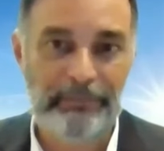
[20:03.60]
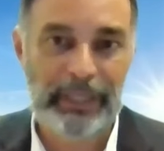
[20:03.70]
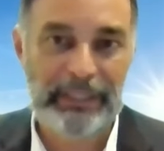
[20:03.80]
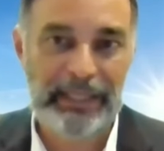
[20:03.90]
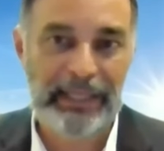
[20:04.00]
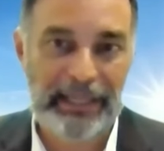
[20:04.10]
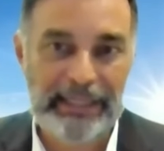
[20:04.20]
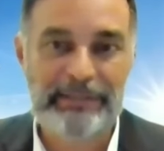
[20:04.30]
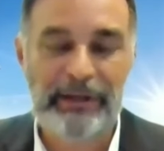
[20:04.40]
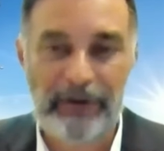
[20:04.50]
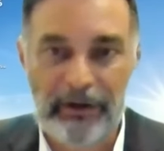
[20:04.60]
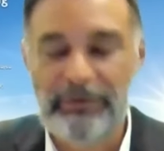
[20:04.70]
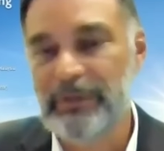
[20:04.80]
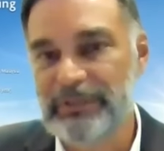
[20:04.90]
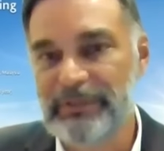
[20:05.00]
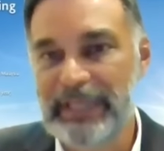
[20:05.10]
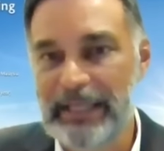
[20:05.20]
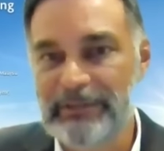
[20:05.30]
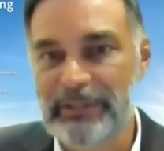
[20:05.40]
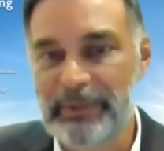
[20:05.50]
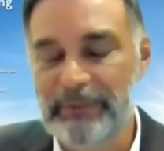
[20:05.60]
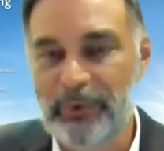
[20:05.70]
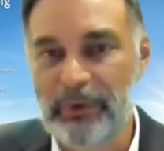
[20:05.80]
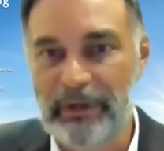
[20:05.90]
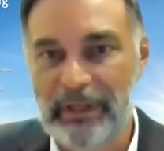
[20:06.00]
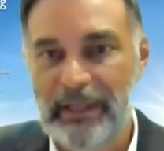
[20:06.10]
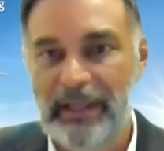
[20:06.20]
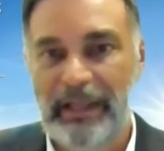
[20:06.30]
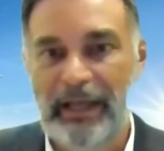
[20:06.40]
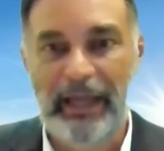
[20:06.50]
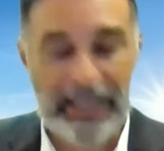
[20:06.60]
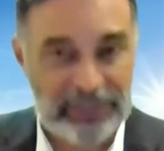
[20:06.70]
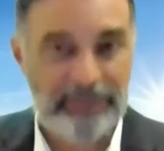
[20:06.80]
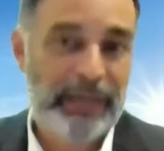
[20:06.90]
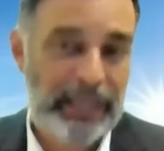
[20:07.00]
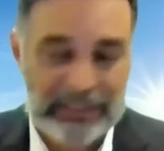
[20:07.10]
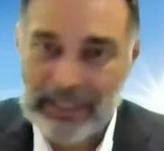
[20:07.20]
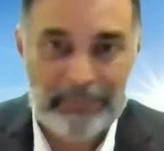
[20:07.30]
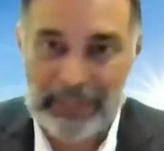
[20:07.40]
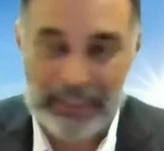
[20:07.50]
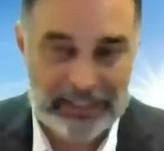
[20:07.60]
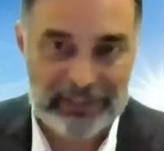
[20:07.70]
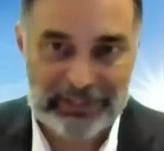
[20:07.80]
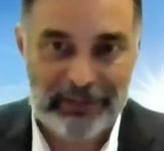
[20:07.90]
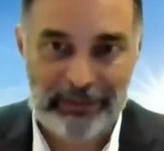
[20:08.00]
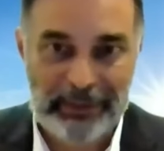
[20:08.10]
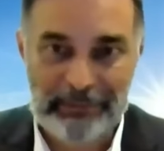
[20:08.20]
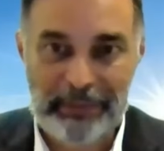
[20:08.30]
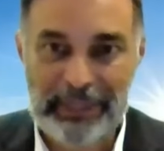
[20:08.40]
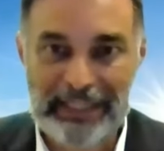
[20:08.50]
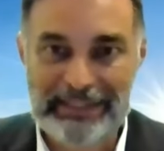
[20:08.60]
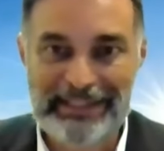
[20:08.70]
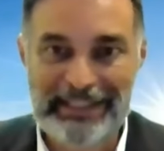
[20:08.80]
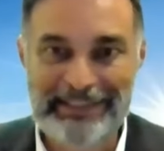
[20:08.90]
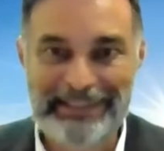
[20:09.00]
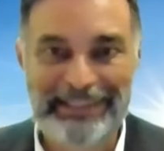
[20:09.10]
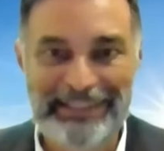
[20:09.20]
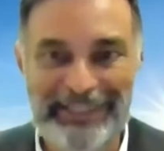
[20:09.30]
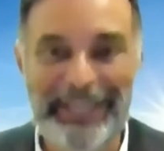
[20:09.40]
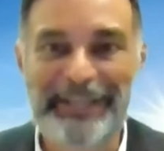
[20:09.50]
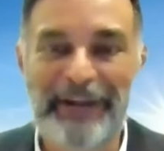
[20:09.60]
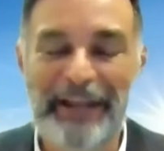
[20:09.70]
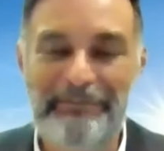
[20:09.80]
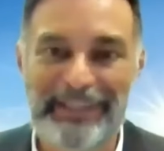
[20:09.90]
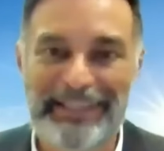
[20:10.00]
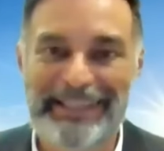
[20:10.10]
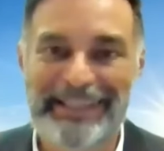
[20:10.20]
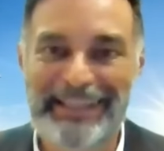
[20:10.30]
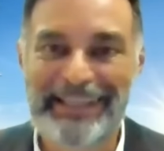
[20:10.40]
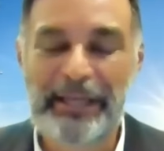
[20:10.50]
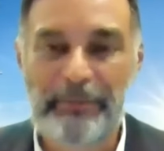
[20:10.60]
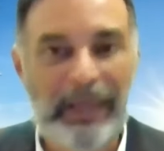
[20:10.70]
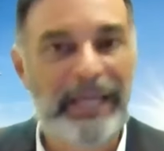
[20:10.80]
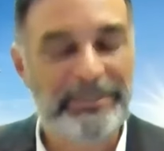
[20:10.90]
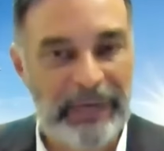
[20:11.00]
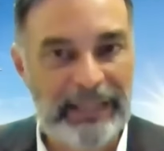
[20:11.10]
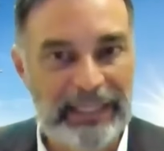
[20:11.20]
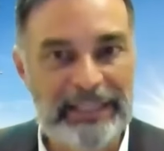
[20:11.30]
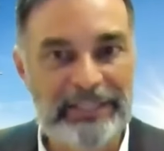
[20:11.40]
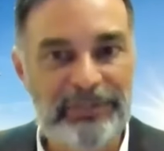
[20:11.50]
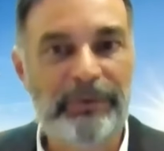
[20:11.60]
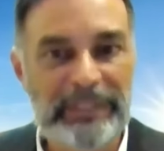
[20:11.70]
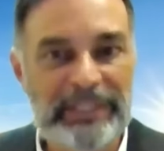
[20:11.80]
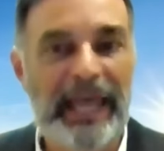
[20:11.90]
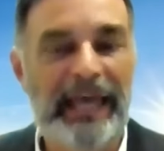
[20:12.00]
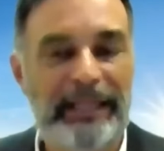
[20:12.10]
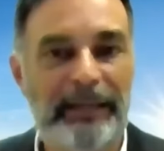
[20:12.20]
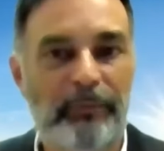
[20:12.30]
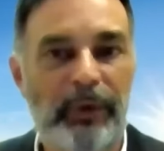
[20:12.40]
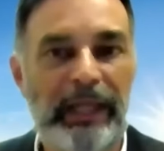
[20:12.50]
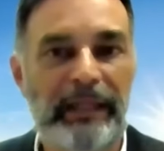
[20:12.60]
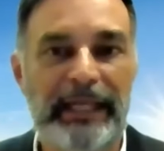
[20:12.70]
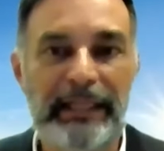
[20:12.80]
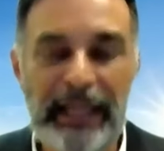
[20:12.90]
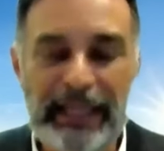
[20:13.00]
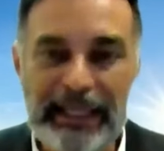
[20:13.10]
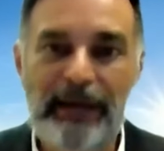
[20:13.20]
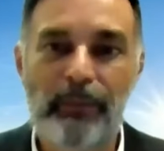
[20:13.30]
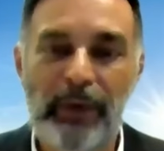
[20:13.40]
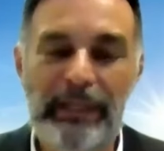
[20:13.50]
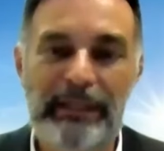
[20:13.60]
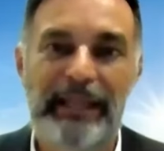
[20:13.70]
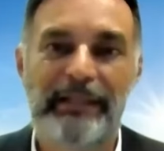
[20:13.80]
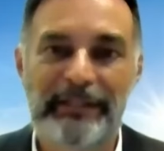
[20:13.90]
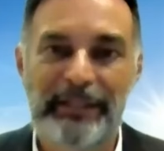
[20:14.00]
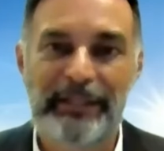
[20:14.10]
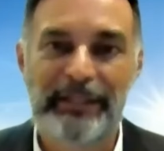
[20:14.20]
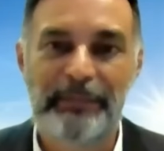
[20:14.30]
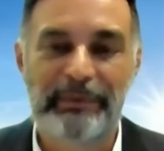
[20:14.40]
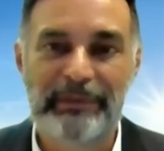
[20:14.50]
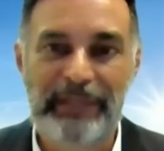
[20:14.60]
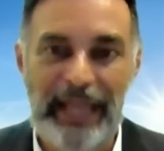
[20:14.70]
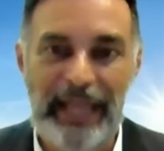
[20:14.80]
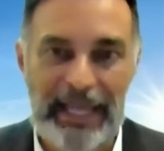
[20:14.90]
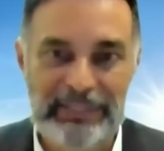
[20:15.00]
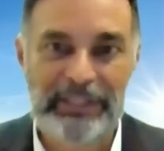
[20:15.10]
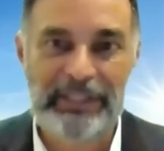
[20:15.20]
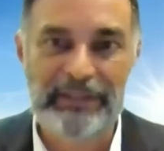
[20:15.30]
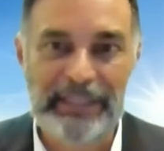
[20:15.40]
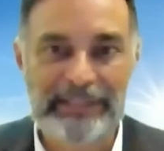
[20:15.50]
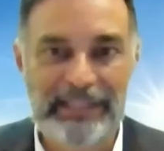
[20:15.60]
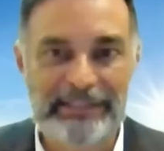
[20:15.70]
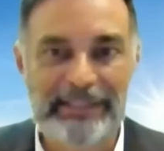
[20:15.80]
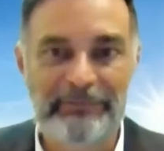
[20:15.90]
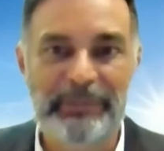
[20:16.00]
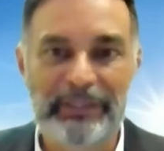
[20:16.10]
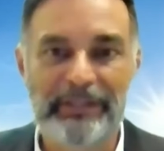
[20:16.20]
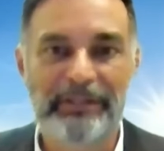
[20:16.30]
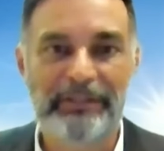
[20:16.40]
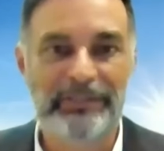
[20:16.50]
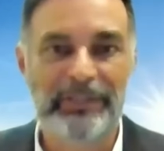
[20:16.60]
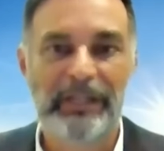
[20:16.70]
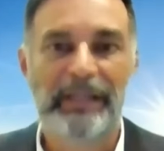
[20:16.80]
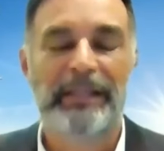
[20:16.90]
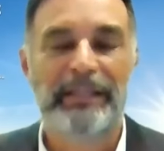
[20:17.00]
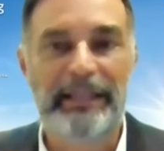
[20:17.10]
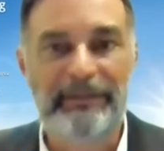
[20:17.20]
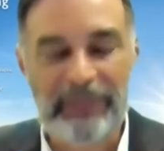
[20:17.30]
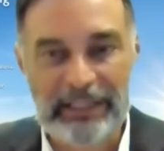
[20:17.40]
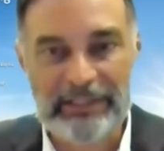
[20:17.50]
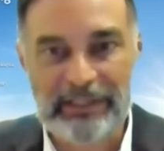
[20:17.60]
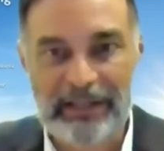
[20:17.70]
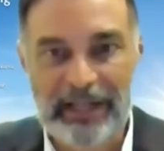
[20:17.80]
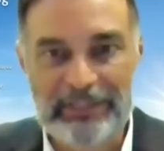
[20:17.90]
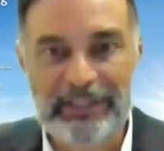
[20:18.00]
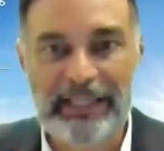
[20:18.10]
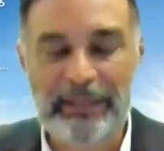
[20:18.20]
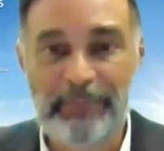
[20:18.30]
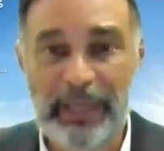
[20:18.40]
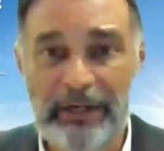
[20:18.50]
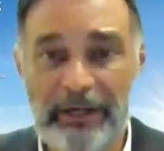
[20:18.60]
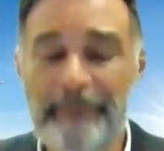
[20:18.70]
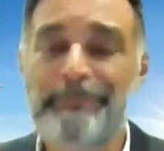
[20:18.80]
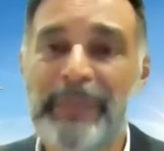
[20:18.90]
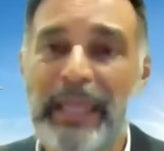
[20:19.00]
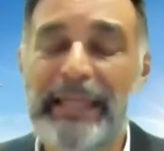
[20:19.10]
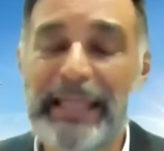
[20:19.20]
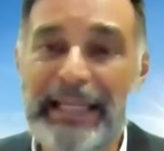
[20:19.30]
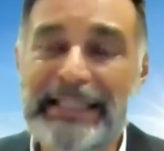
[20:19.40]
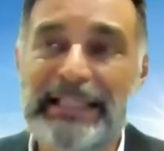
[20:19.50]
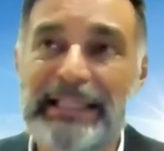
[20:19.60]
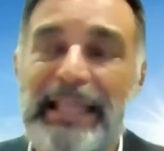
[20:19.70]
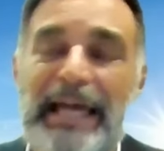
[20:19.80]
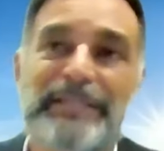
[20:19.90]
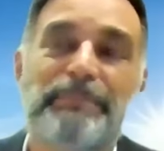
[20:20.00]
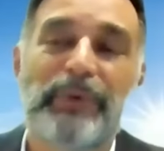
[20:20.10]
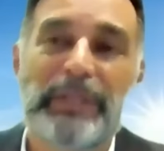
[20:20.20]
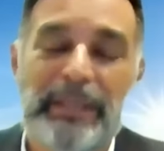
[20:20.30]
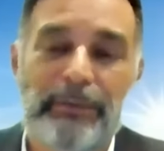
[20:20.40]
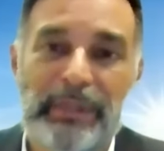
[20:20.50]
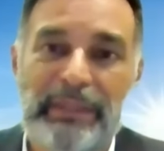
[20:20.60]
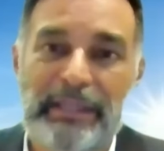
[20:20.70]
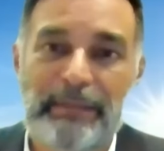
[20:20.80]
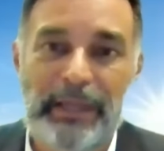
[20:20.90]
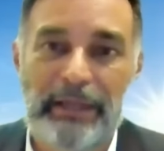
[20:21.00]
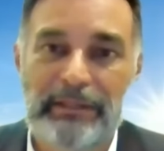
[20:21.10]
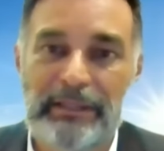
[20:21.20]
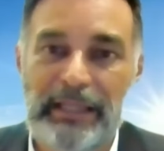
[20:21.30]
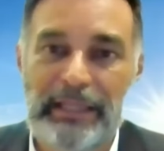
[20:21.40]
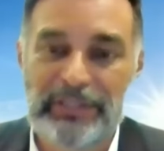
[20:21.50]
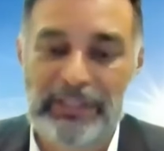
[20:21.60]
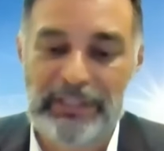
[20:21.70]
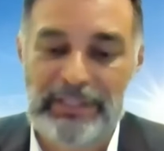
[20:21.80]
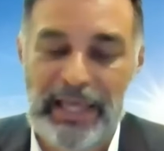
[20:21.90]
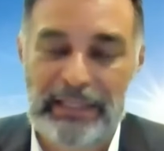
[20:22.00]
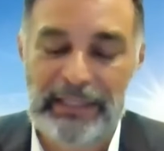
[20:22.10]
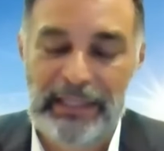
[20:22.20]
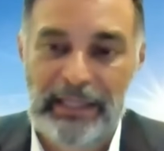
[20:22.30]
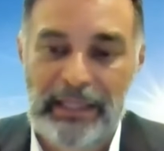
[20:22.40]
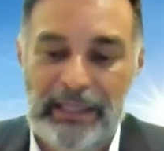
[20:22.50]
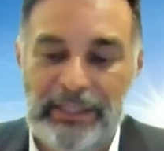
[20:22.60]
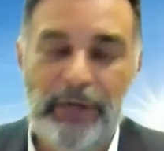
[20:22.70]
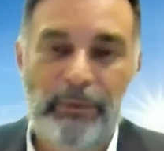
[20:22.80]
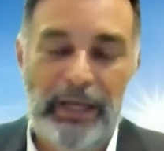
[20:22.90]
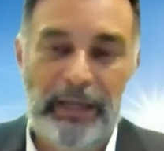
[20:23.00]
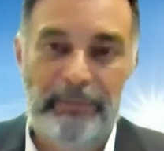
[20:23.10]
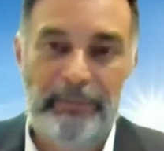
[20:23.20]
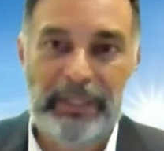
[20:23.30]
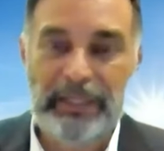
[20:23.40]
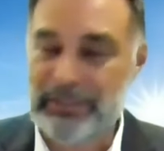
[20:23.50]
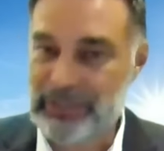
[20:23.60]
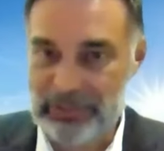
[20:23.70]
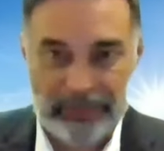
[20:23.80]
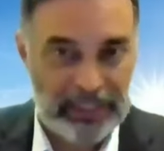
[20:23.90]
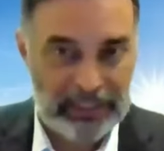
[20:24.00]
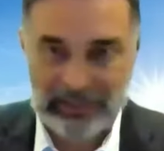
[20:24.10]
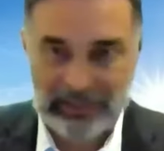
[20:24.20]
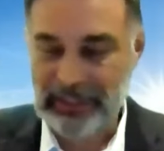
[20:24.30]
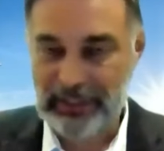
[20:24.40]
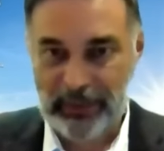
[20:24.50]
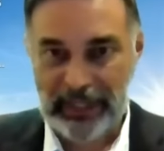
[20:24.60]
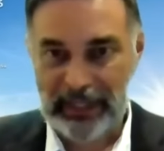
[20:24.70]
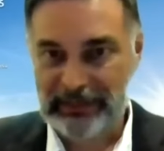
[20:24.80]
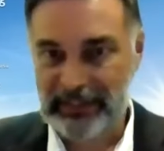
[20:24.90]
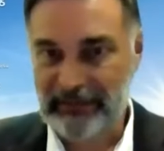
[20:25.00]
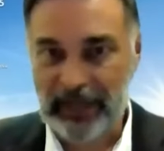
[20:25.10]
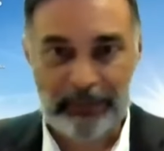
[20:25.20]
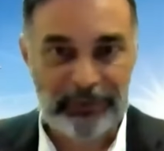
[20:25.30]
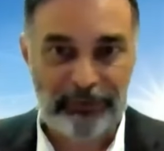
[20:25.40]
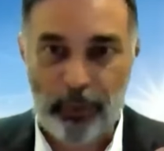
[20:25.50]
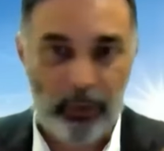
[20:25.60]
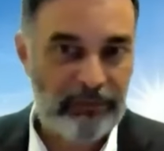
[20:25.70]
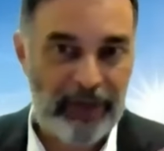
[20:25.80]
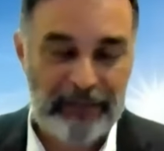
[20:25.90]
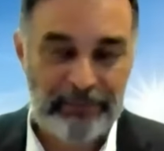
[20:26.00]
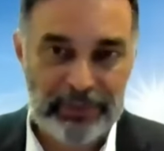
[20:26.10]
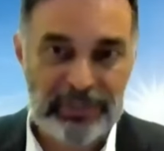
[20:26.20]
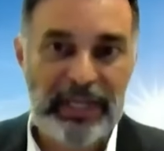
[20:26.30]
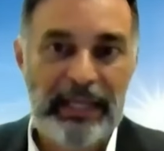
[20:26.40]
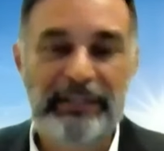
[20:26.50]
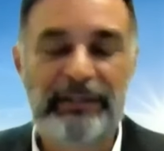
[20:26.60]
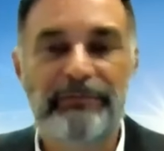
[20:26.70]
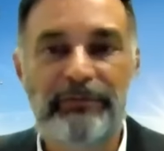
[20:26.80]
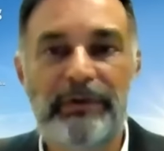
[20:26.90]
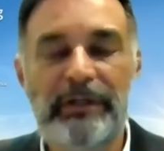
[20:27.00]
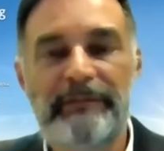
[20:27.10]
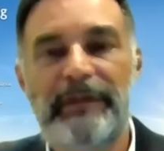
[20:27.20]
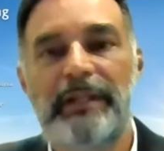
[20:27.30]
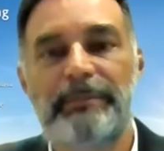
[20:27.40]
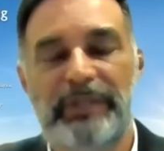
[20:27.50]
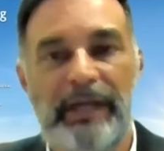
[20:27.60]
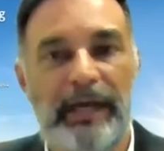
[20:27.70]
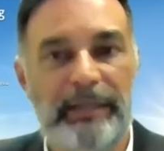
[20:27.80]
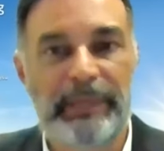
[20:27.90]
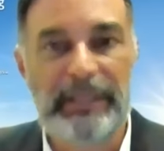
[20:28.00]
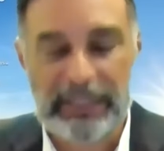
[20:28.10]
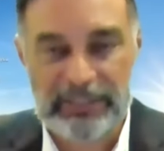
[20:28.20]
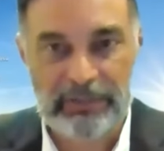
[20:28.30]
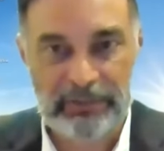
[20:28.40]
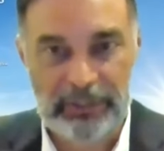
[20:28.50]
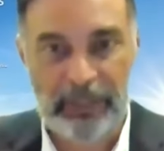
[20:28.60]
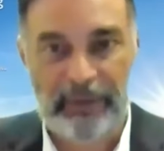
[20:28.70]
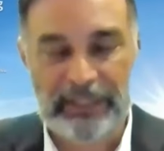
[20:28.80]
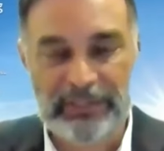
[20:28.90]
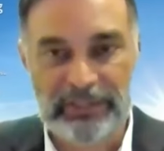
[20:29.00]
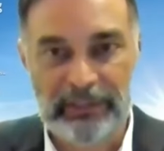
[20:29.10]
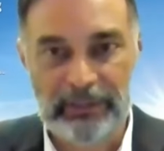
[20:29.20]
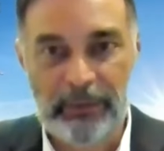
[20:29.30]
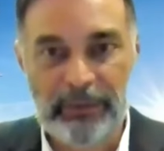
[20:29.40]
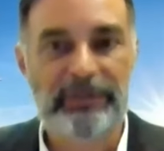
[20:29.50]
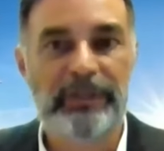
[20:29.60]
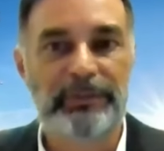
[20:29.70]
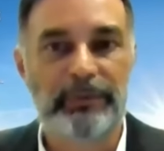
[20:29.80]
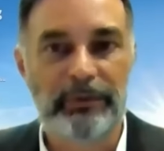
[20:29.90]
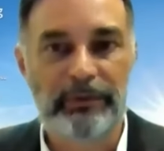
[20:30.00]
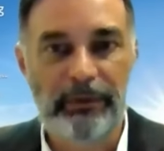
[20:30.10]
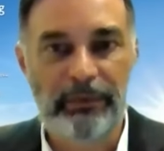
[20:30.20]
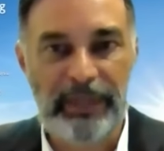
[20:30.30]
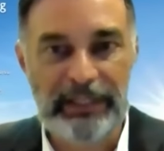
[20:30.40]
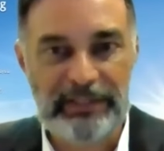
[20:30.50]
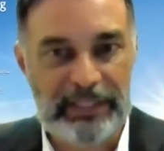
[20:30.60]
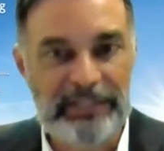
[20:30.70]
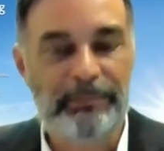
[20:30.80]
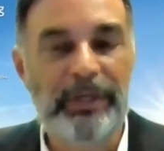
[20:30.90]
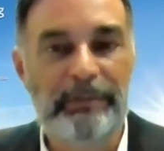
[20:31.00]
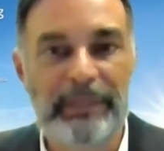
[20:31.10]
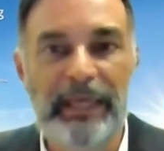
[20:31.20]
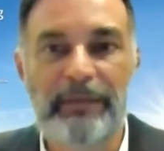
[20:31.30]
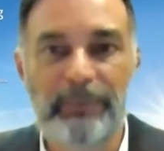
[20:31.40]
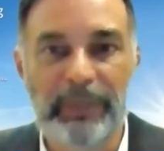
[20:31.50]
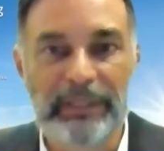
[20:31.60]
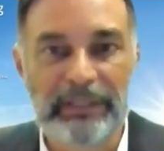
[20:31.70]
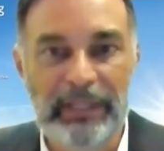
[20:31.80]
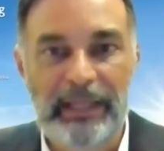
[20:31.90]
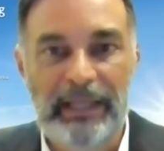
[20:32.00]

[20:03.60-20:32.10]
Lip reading: but I guess our focus right now is a little bit more Asia biased. I'm in Asia, so I mean, maybe that's a geographic bias, but I think the story is adding up well, and I like how well it held up last year, and that's giving me encourage that if things are actually getting better. And I guess the last point that we think about in Asia is that, you know, interest rates in the US have gone up to 4 or 5%, and for a developed economy that's, you know, has lower structural growth, that's a pretty big headwind, and